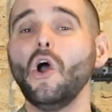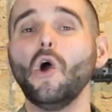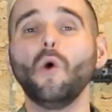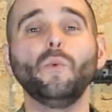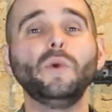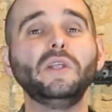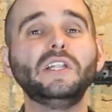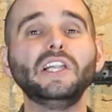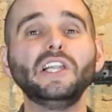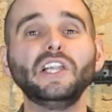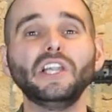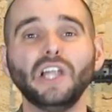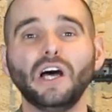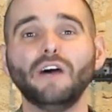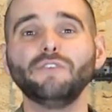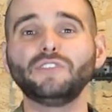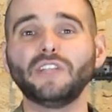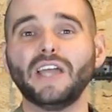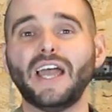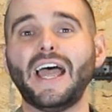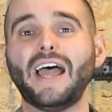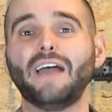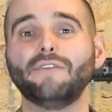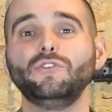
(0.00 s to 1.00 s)
We'd love to
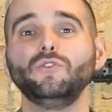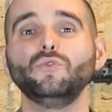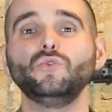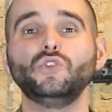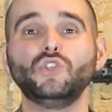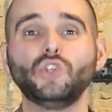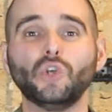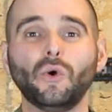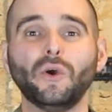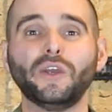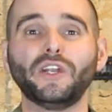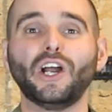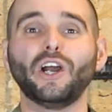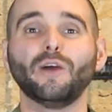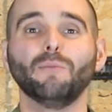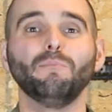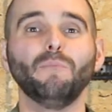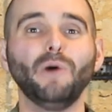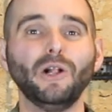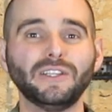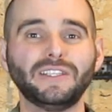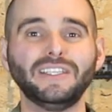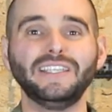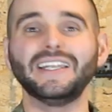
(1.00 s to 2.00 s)
have you join our
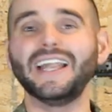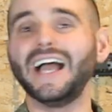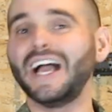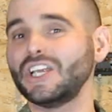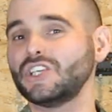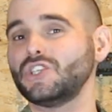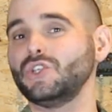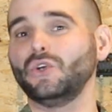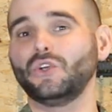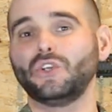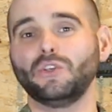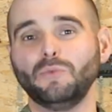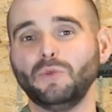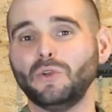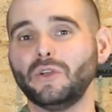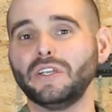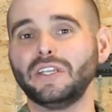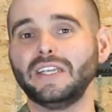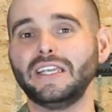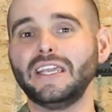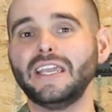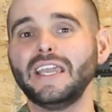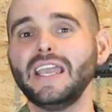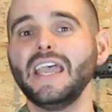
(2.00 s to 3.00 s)
multinational
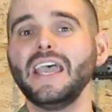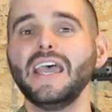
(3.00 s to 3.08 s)
community.